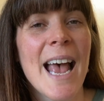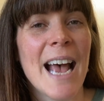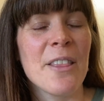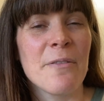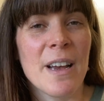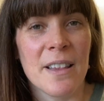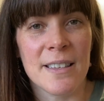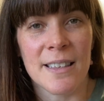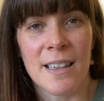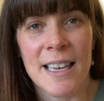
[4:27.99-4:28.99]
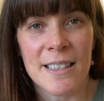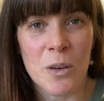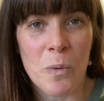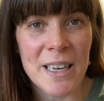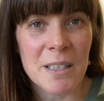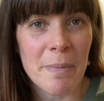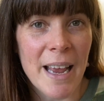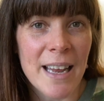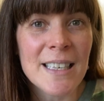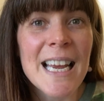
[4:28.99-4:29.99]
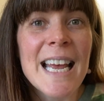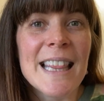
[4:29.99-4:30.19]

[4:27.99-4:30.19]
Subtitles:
and the fact there's an elastic waistband,